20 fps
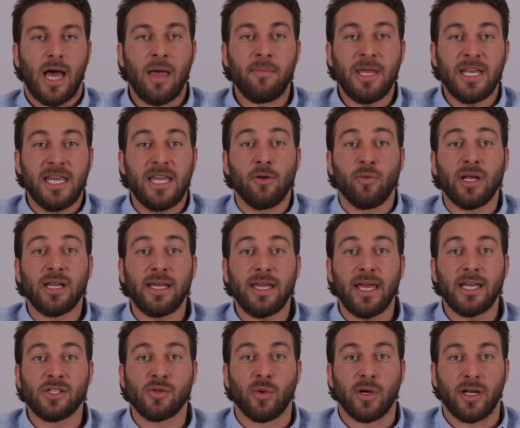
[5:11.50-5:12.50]
I mean, he really
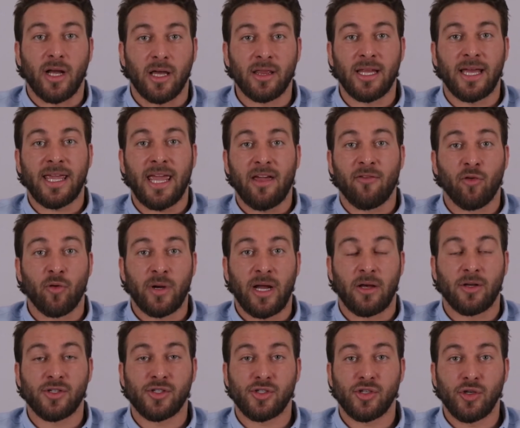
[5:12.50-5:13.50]
is one, unlike everyone
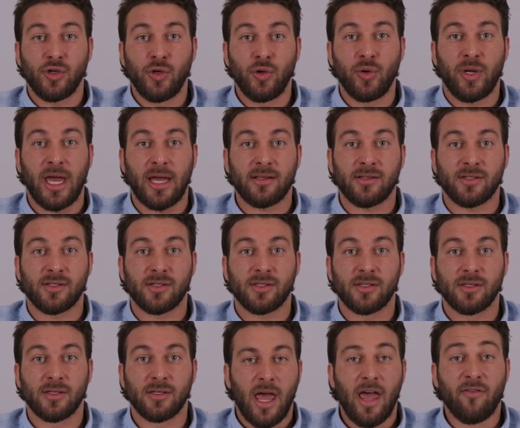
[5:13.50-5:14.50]
else who's
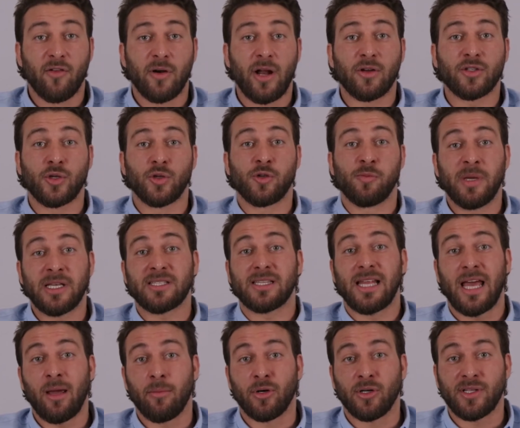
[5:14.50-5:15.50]

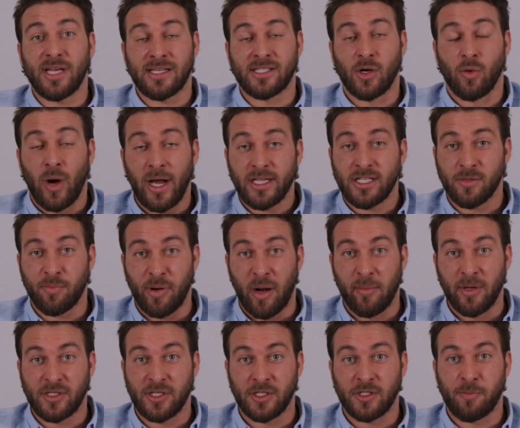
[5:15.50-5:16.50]
mislabeled as a white
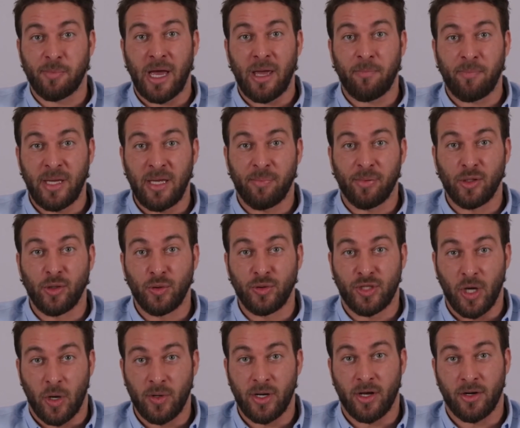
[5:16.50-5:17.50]
supremacist by people who
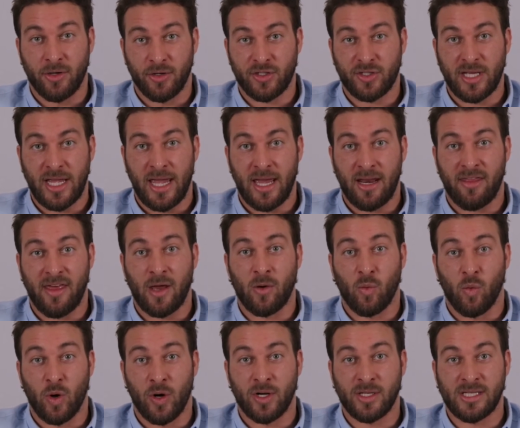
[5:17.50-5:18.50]
don't understand that
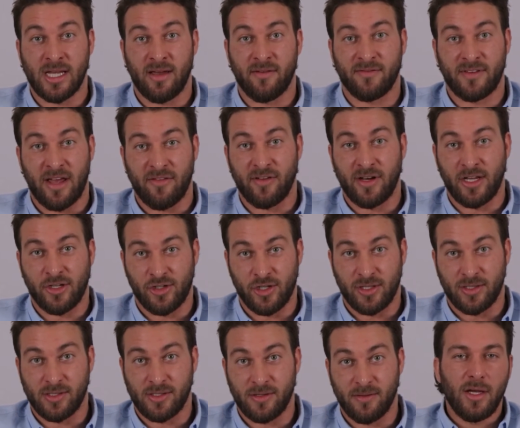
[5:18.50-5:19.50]
words have
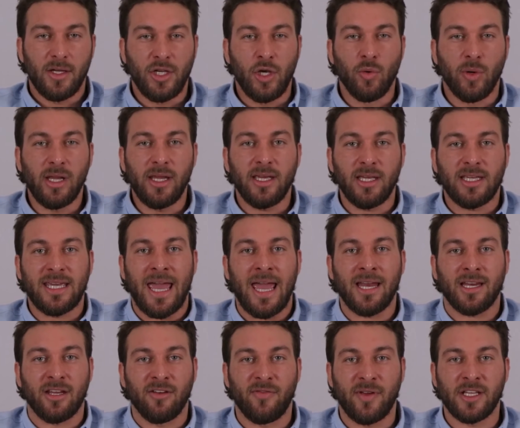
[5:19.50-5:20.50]
definitions. You really
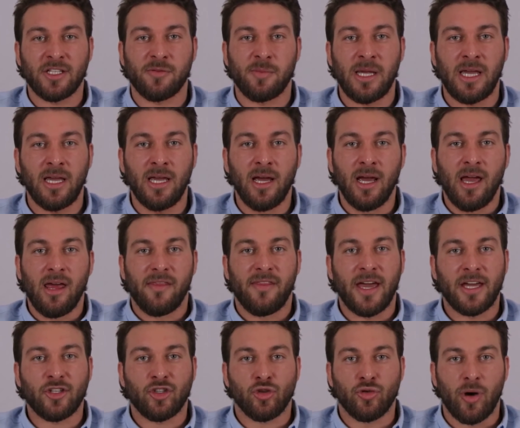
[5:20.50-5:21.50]
can't convince me
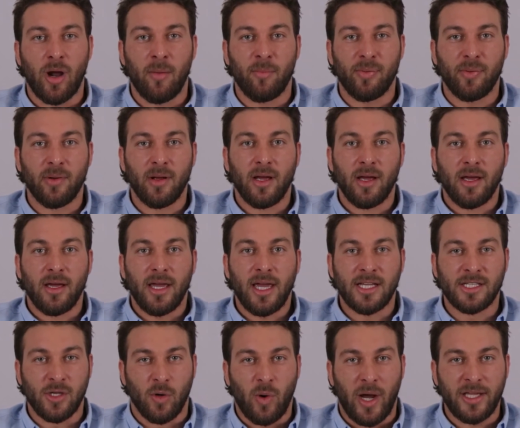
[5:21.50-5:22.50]
that Trump
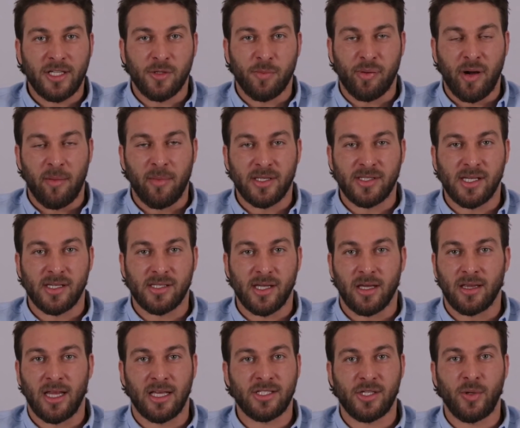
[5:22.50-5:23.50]
is a white supremacist
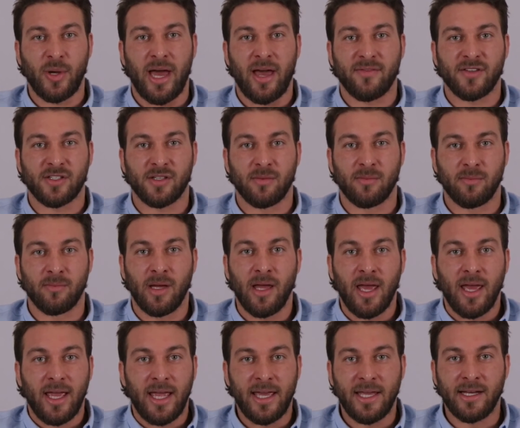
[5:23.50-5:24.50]
unless you have some
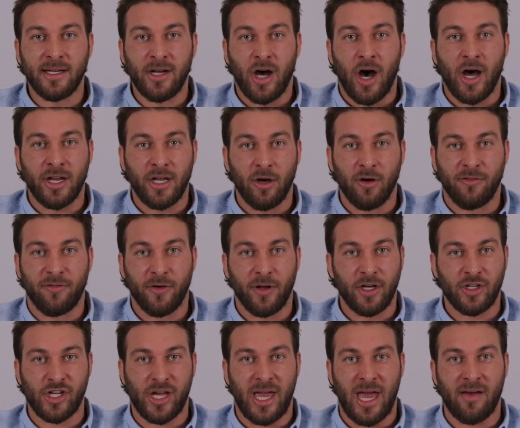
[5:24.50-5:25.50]
hidden audio
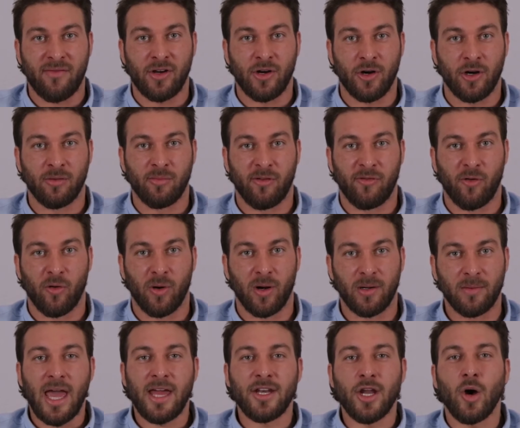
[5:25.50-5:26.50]
footage I haven't heard before.
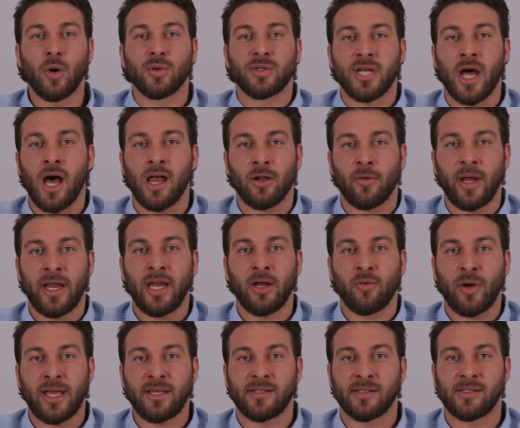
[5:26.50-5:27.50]
And no, tolerating
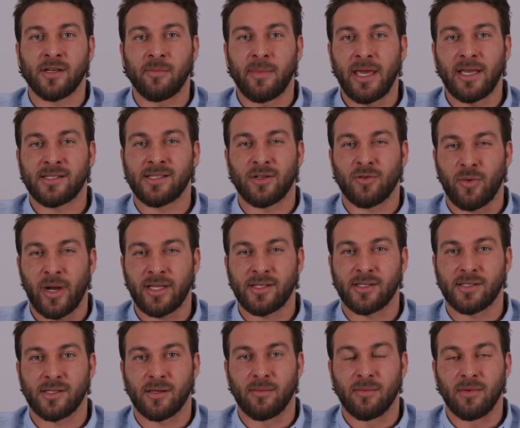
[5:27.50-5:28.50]
racism isn't
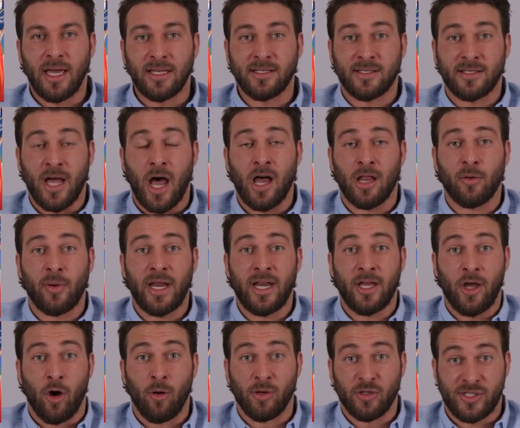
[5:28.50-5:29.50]
racism. Is tolerating
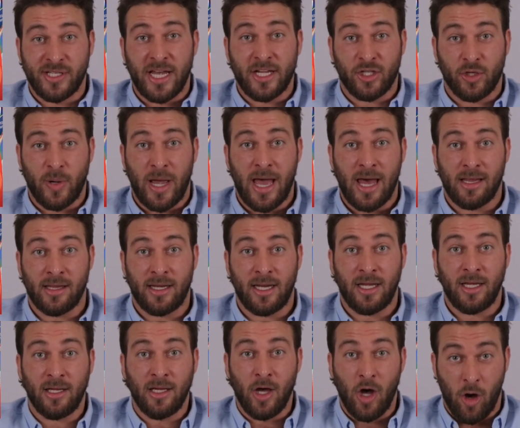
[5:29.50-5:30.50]

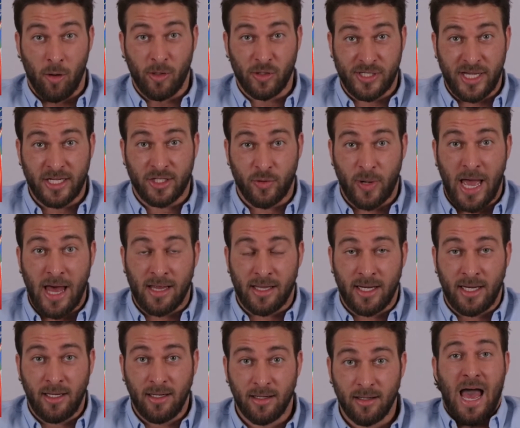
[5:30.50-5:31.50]
homosexuality?
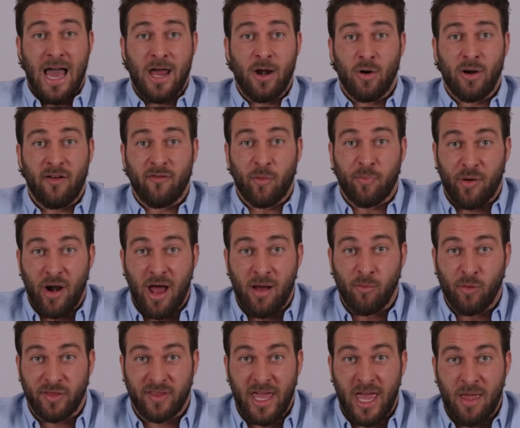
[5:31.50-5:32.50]
I don't have a problem
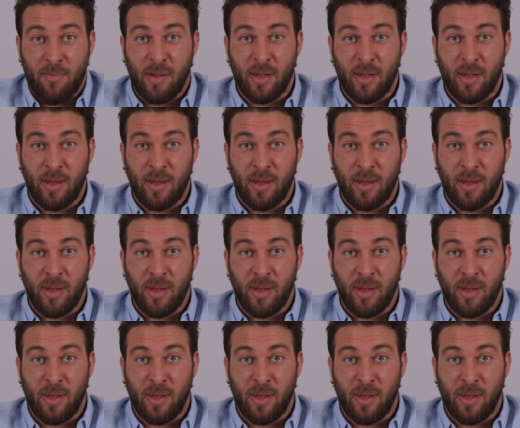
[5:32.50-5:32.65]
with gay